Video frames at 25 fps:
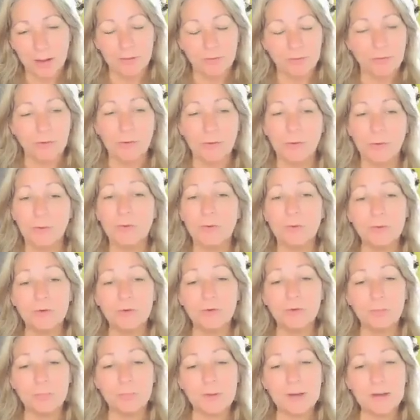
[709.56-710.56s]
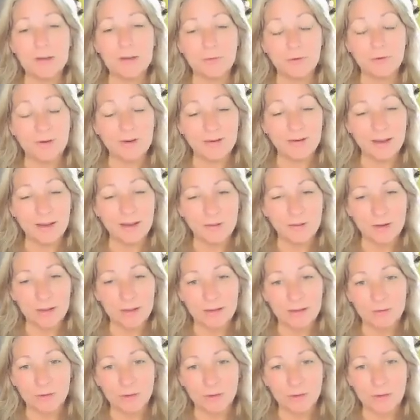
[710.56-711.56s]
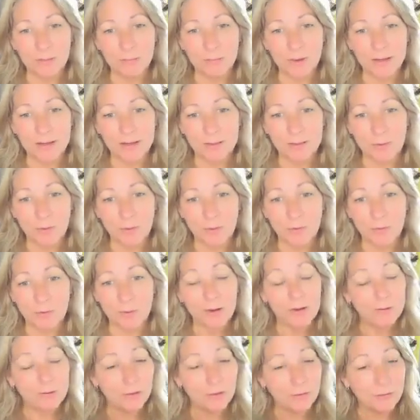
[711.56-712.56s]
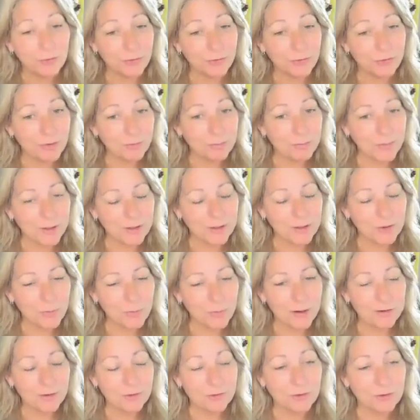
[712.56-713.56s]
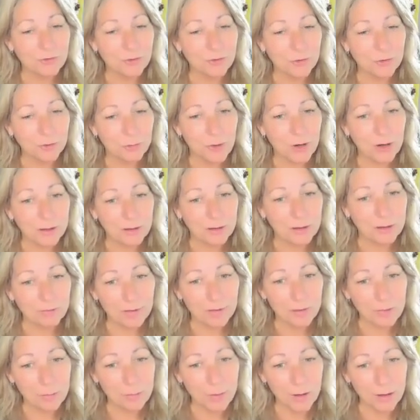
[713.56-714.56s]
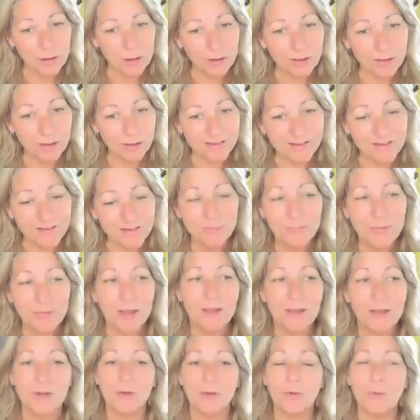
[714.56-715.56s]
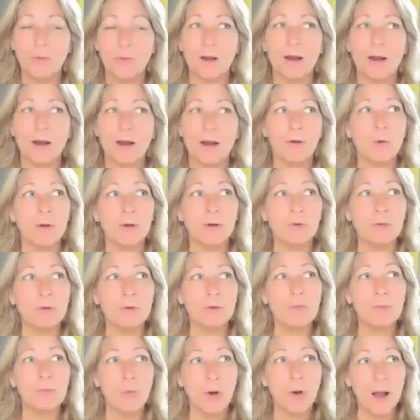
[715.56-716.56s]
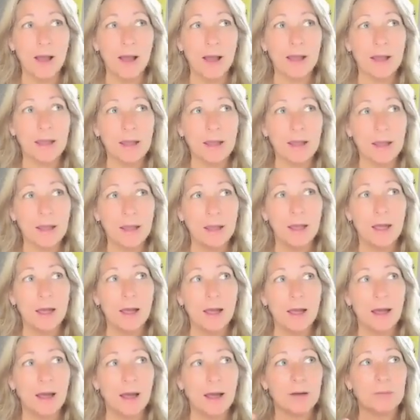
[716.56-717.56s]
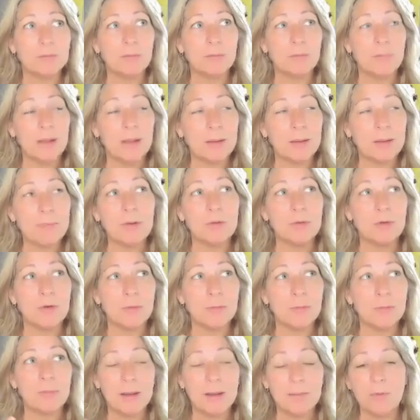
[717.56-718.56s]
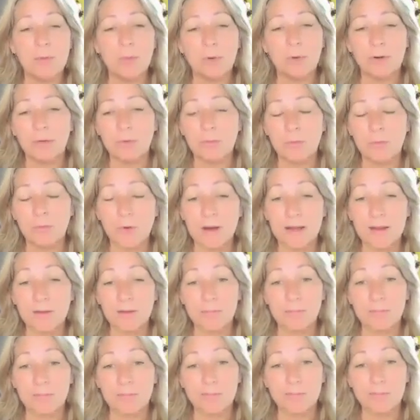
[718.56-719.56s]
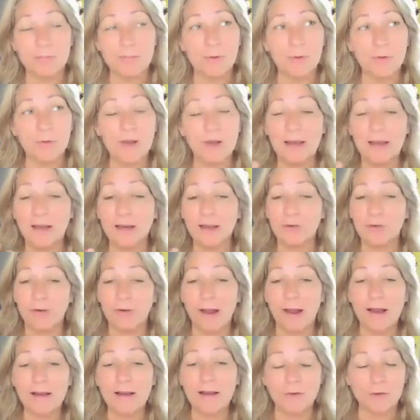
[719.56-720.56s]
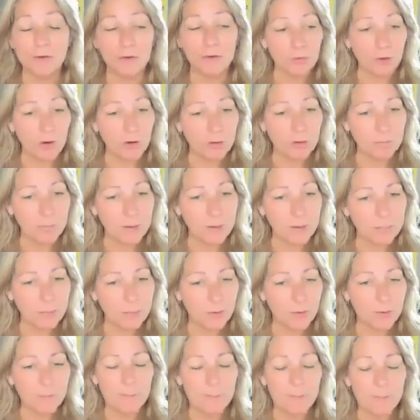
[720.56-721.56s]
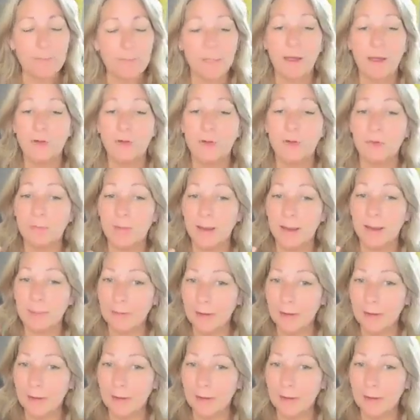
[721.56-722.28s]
So who would you be if you didn't have anything to complain about? So for some of my Aquarius, as you're walking around complaining, you are wondering why, maybe you may be wondering why you're not attracting or drawing people. You may